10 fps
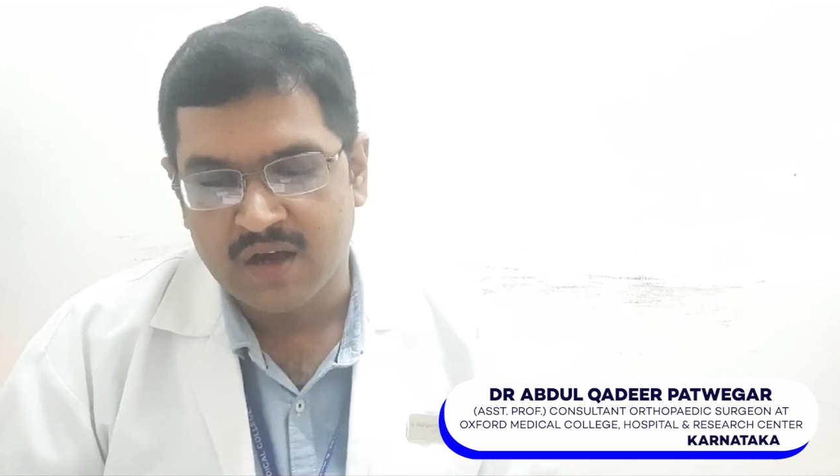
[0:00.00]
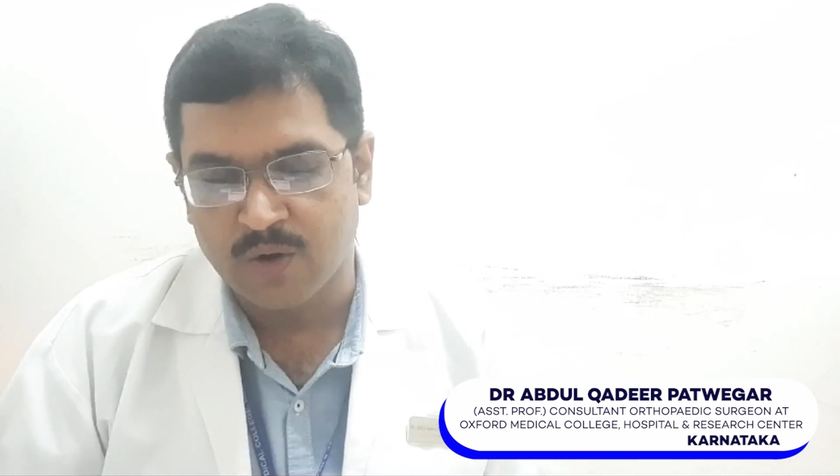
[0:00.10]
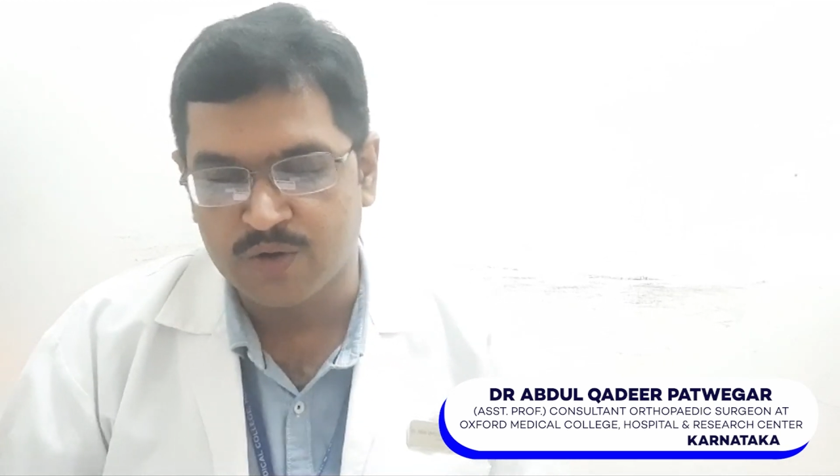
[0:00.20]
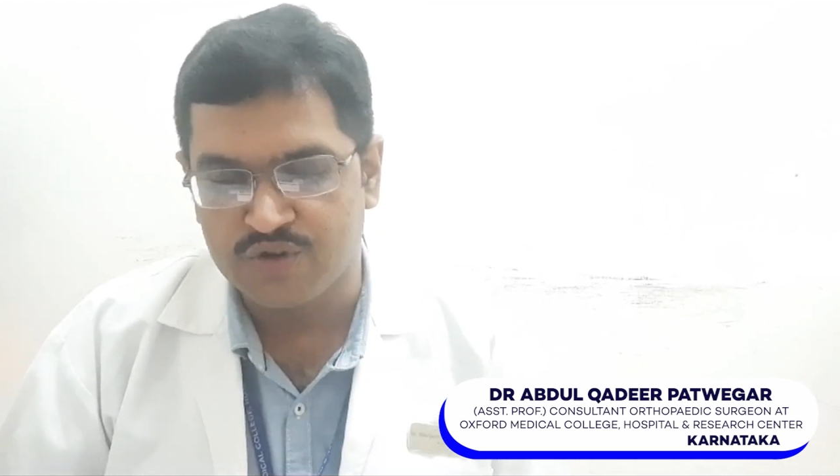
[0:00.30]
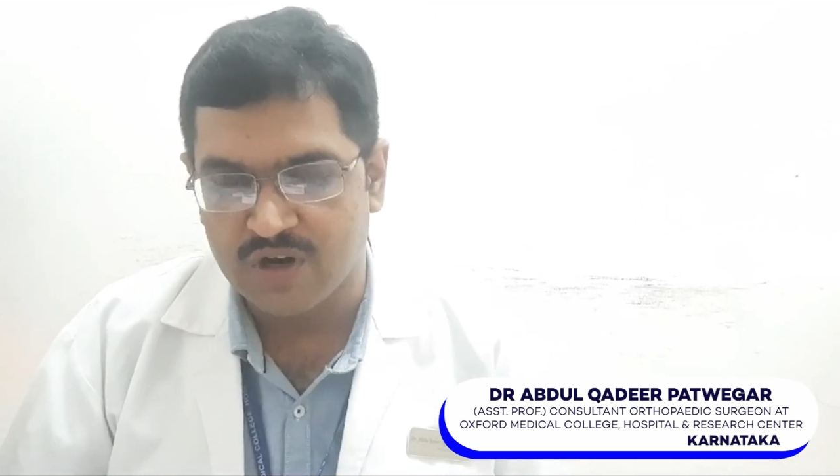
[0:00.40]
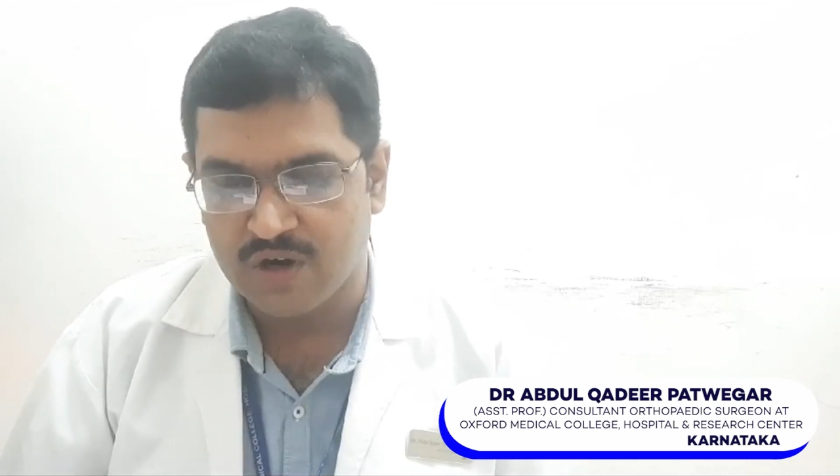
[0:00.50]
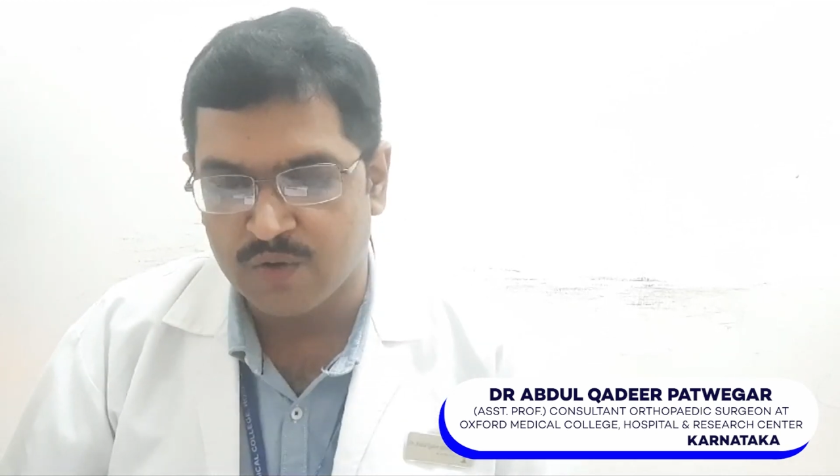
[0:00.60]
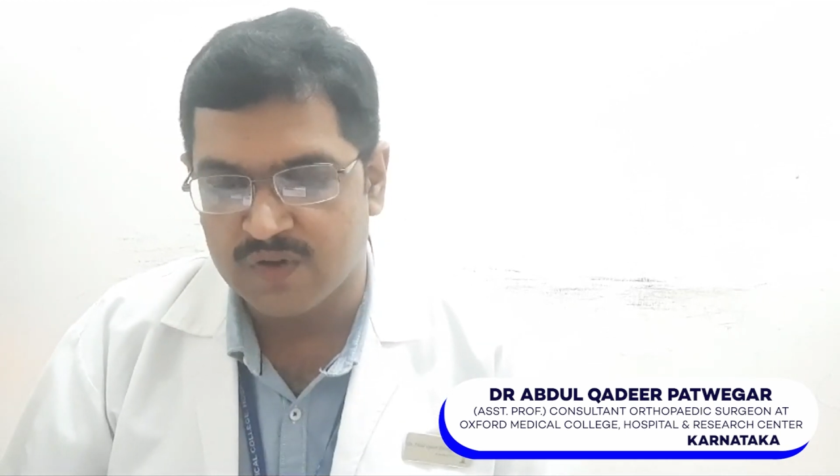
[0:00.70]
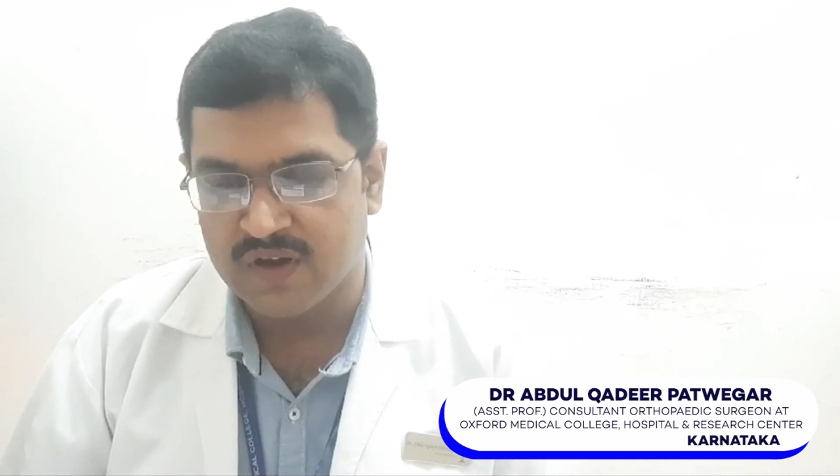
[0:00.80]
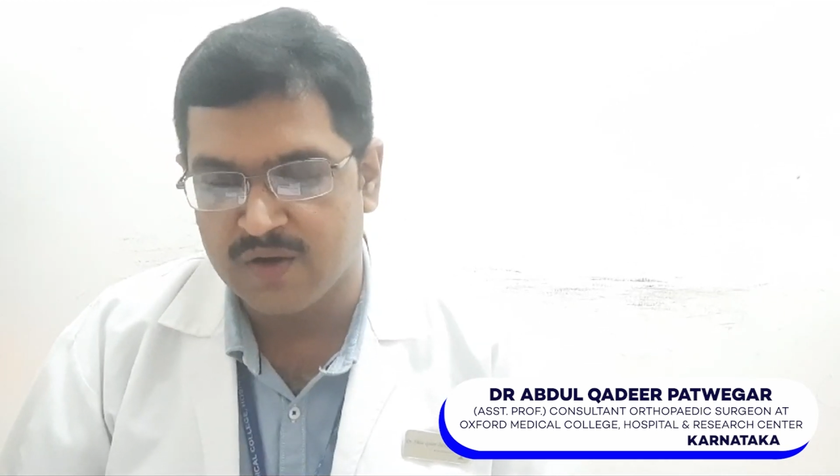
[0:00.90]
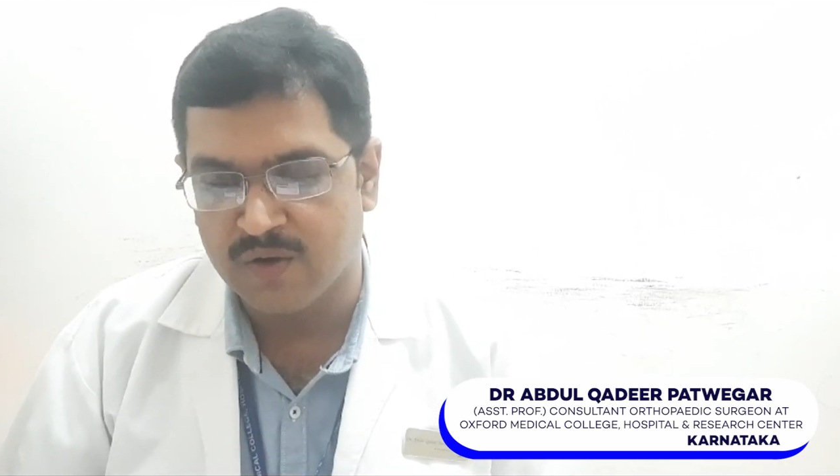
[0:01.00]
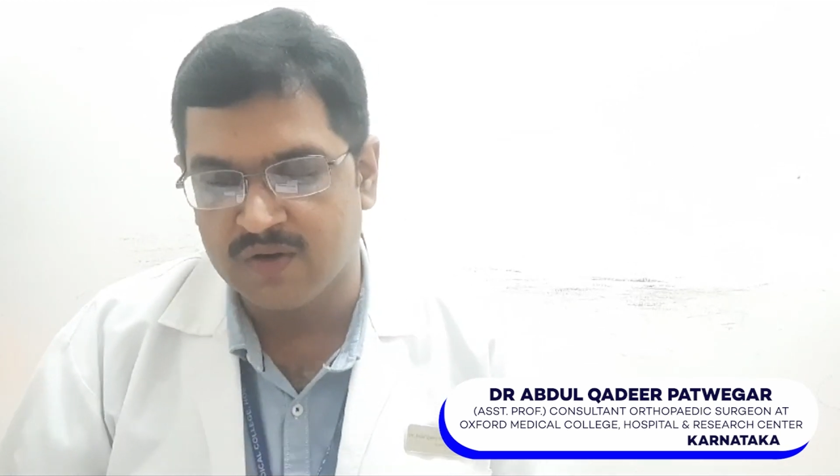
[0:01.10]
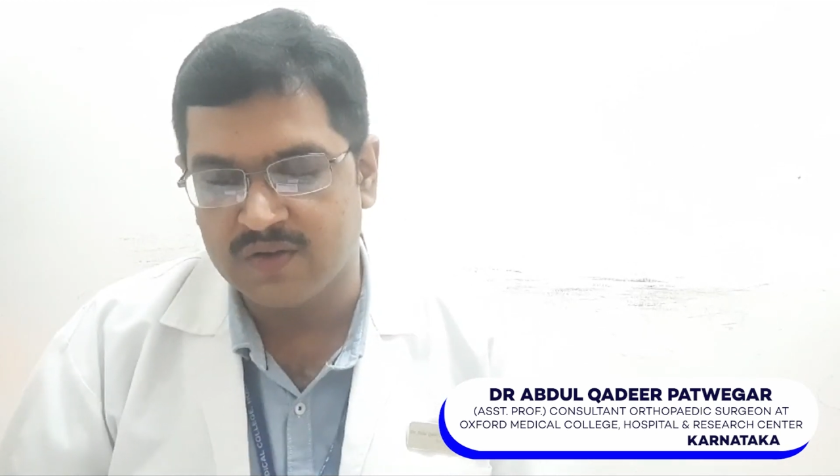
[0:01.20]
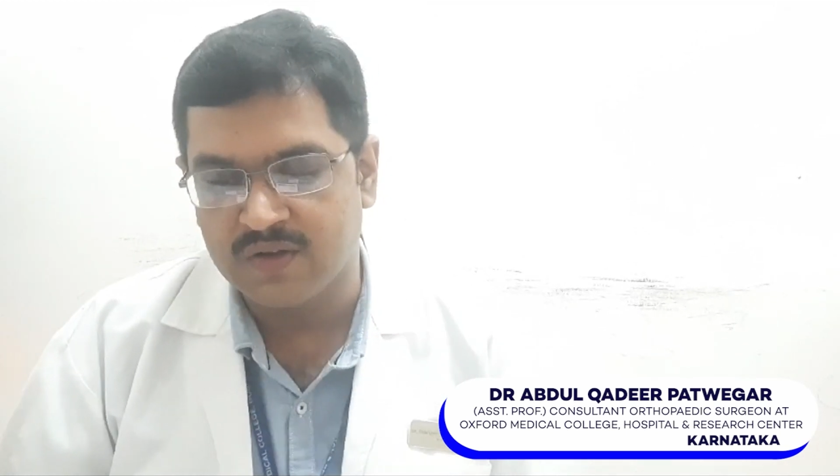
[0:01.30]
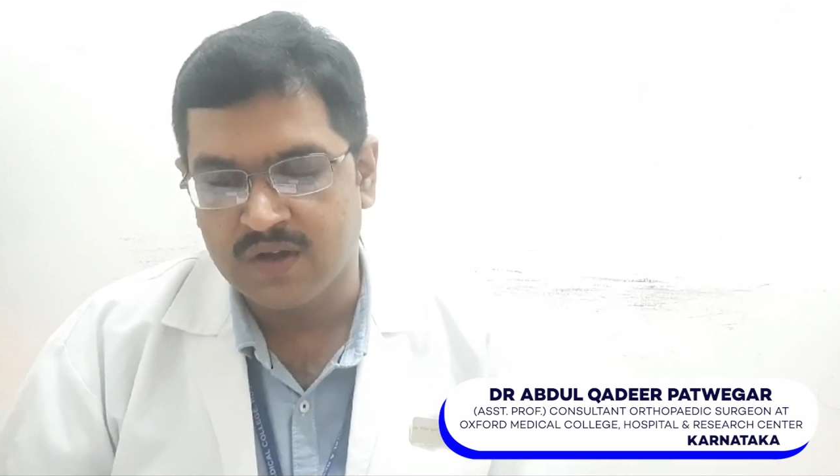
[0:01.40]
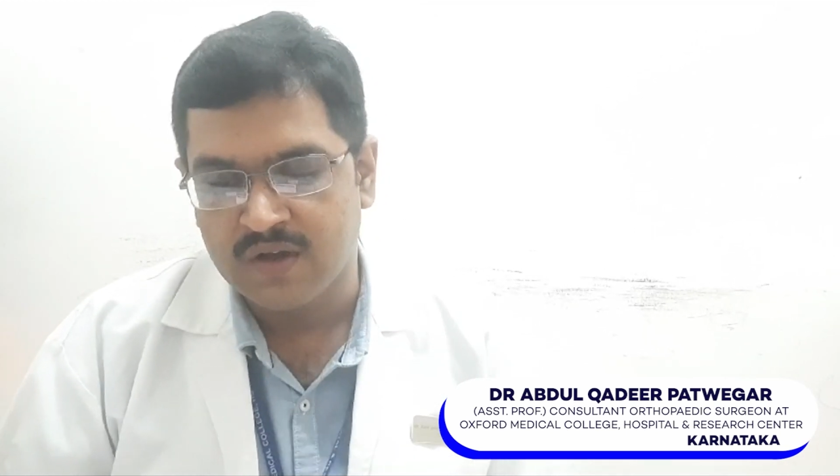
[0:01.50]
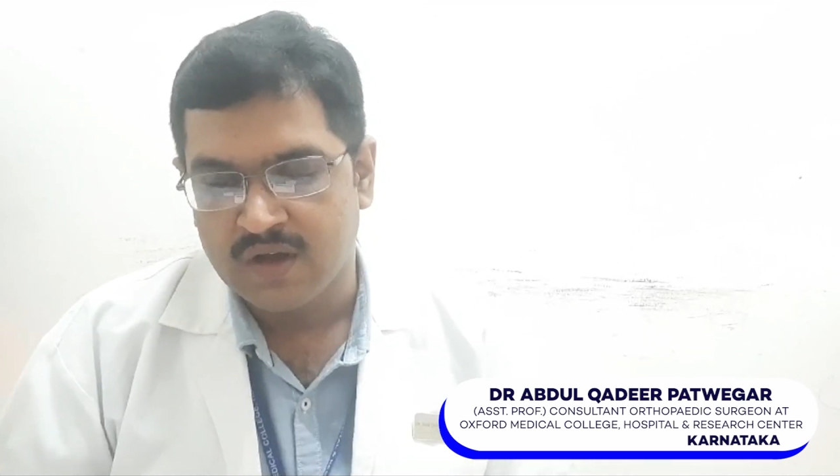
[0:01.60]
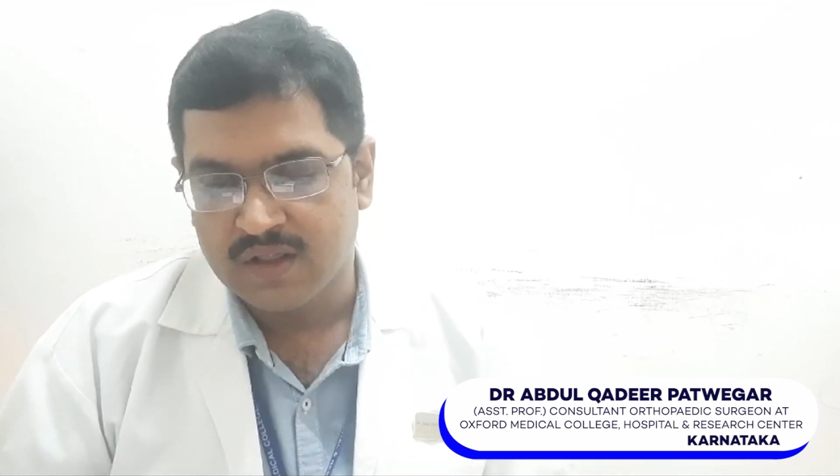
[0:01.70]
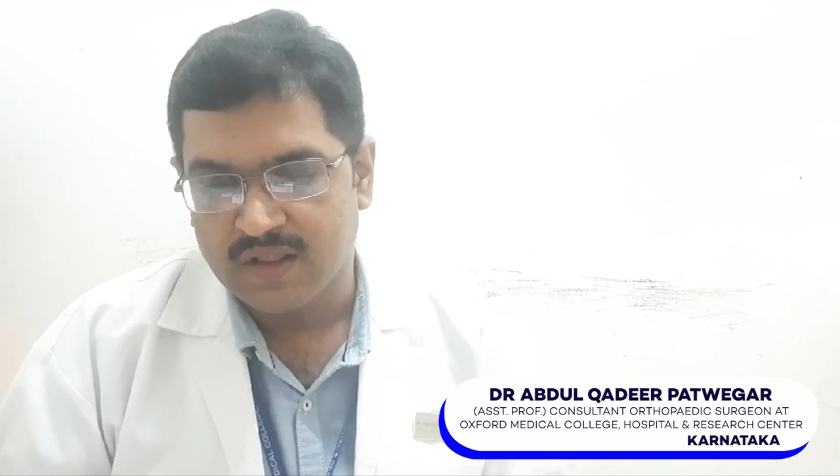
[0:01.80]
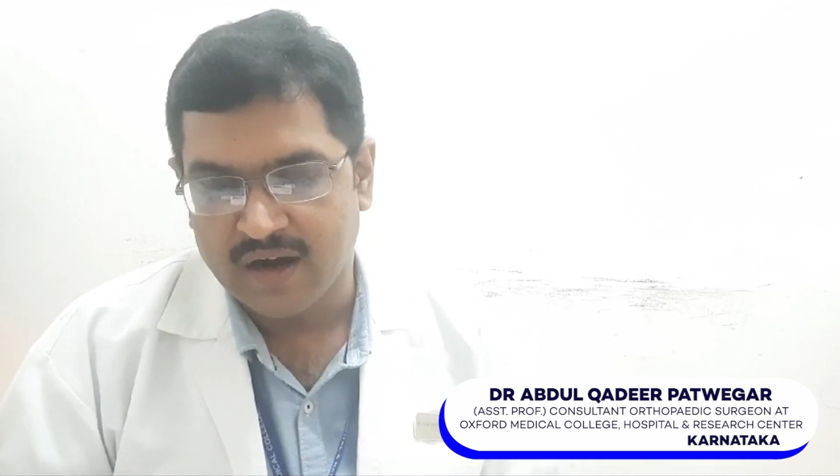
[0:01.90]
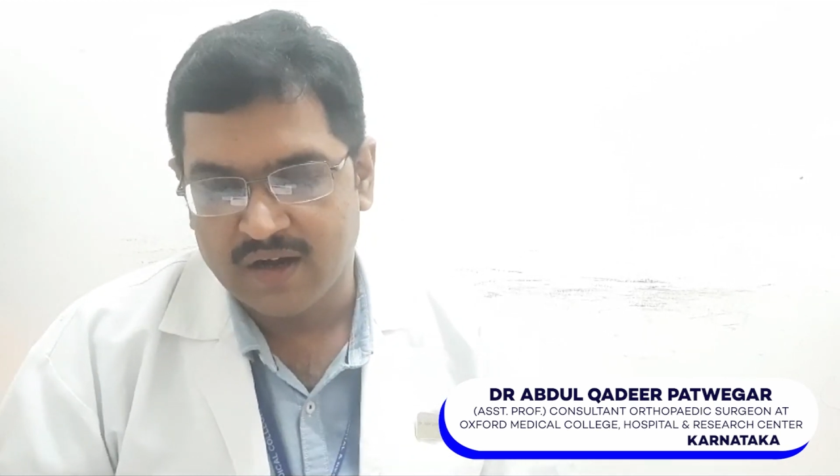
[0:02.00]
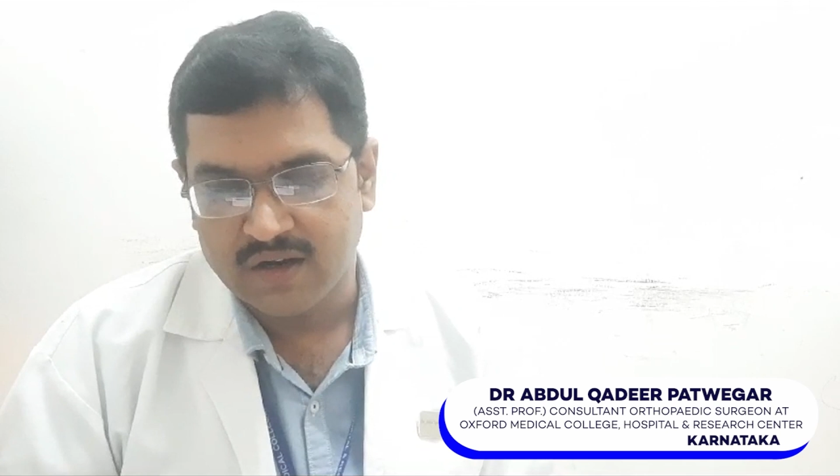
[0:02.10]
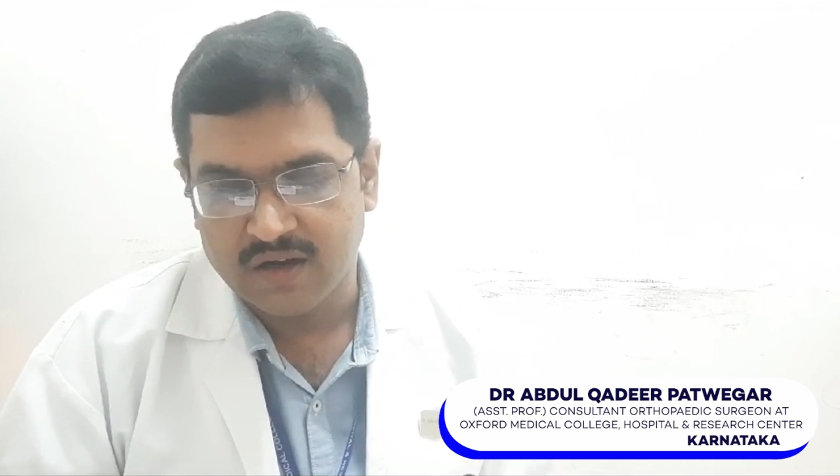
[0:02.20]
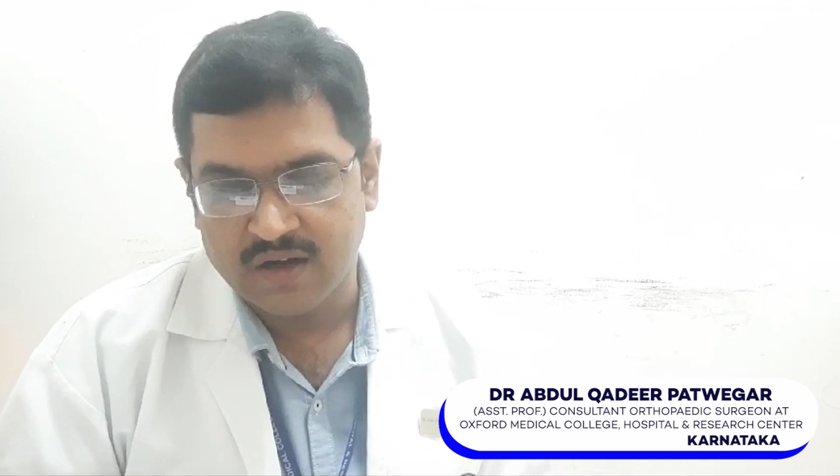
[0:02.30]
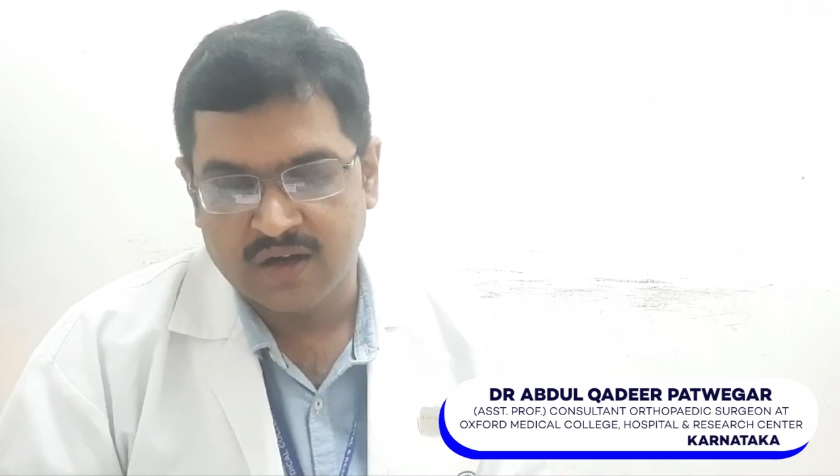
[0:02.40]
crucial do's and don'ts that